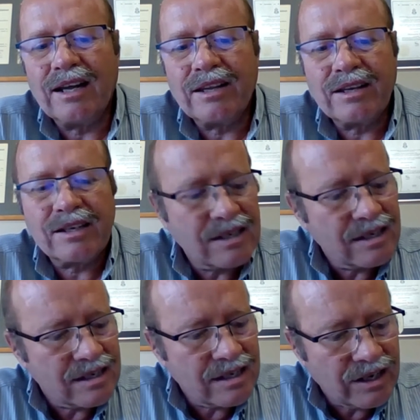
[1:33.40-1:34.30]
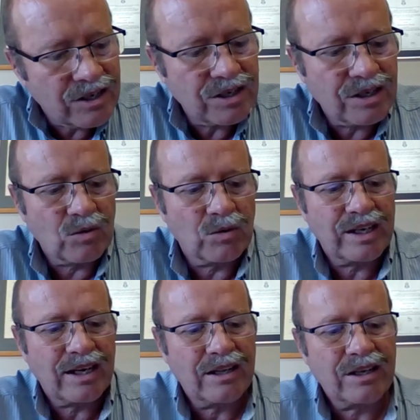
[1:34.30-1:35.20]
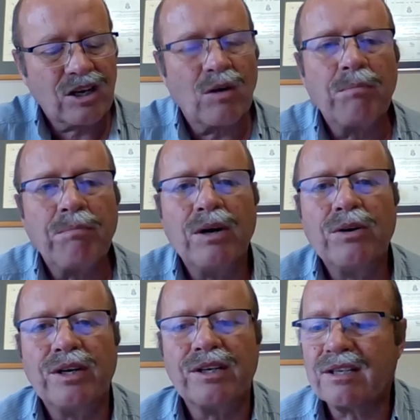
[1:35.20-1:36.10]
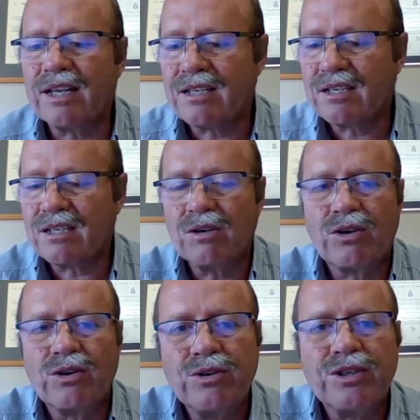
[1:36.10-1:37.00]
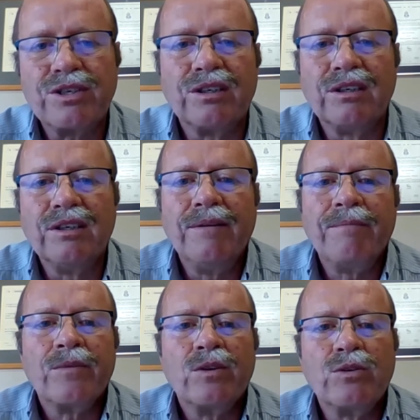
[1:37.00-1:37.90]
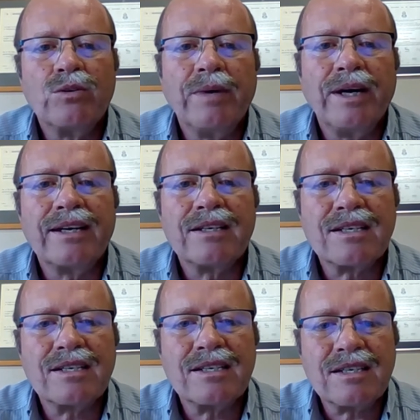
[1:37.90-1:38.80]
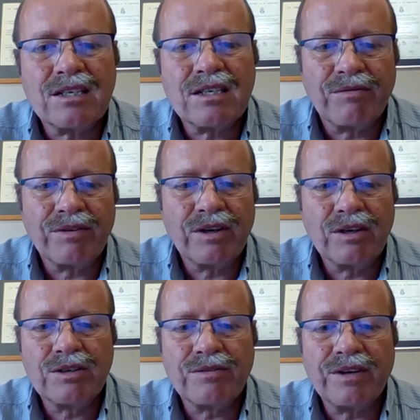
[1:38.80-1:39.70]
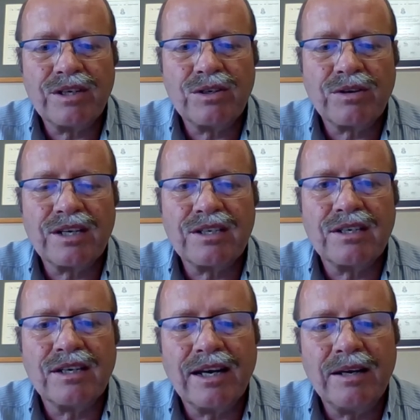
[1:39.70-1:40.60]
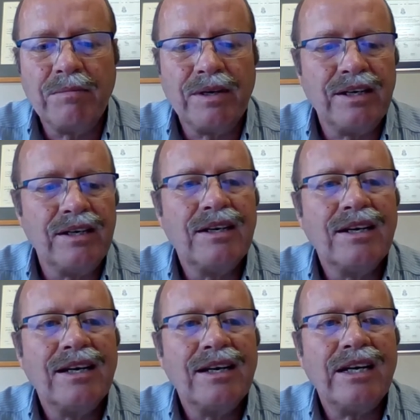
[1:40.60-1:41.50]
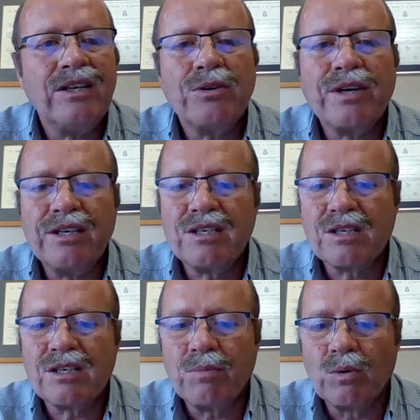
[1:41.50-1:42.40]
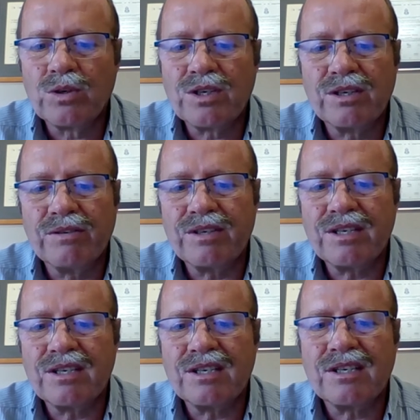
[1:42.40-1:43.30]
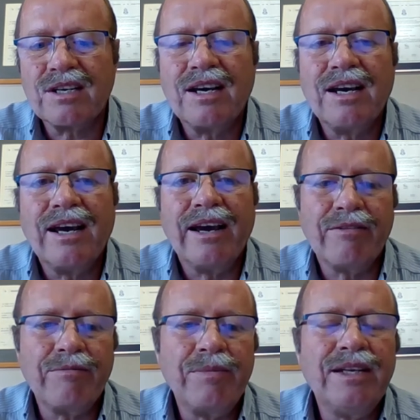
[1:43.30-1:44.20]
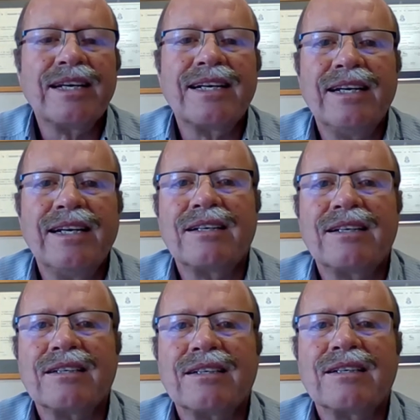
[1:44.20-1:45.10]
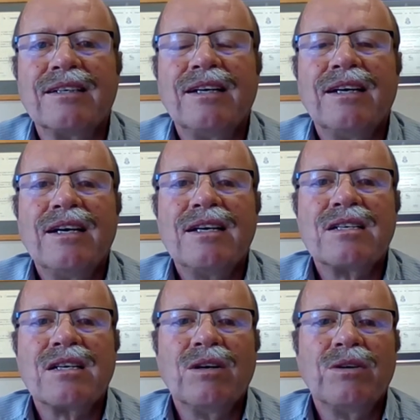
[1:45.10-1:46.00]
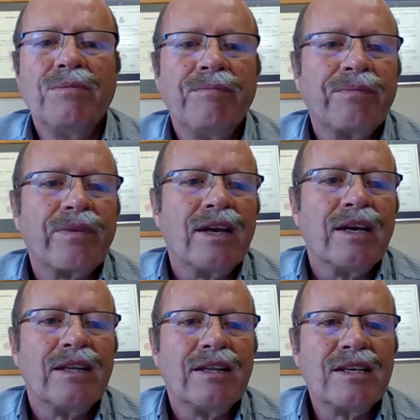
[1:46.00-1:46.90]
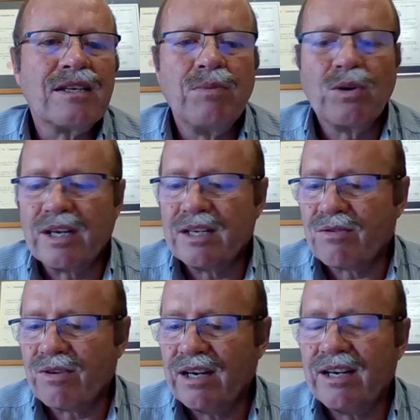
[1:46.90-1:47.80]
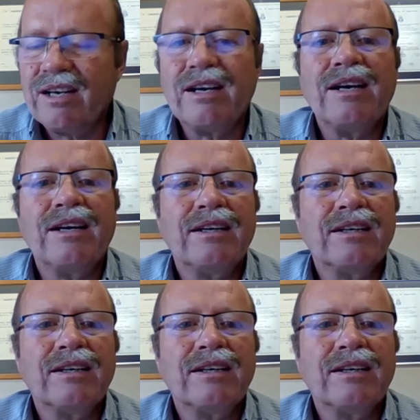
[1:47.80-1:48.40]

other section or the other component that's so crucial to make a success of inclusive education, namely education support services, have been neglected. So this book has really